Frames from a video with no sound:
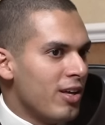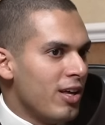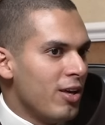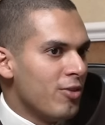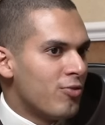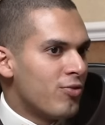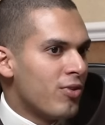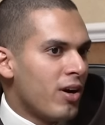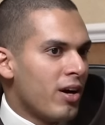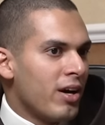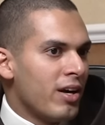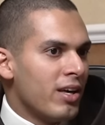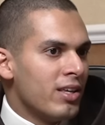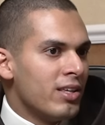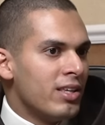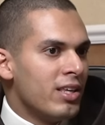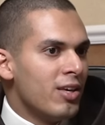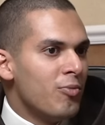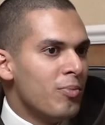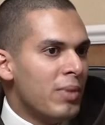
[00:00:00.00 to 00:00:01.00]
If I
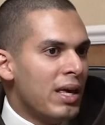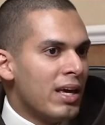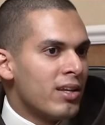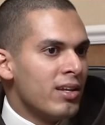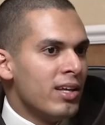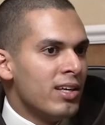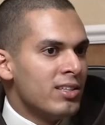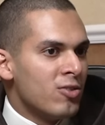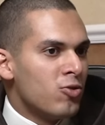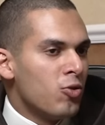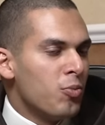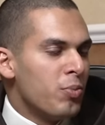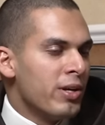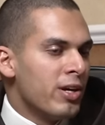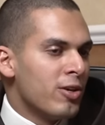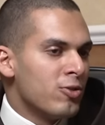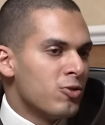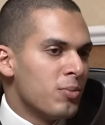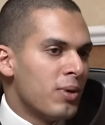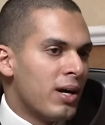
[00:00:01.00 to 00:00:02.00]
make nature
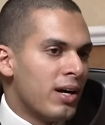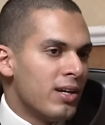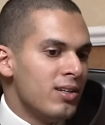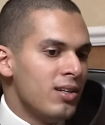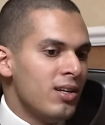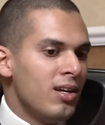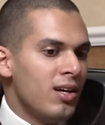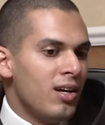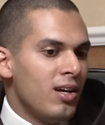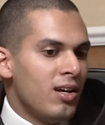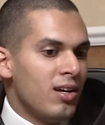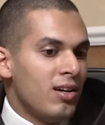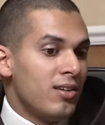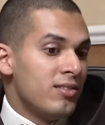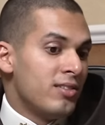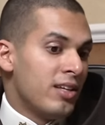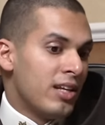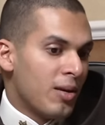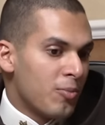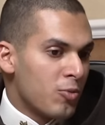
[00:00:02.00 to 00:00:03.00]
superior to man,
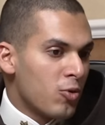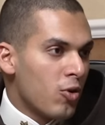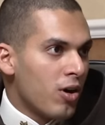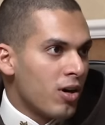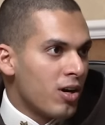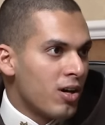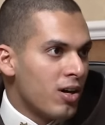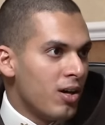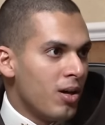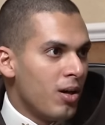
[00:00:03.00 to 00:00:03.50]
then I'm wrong.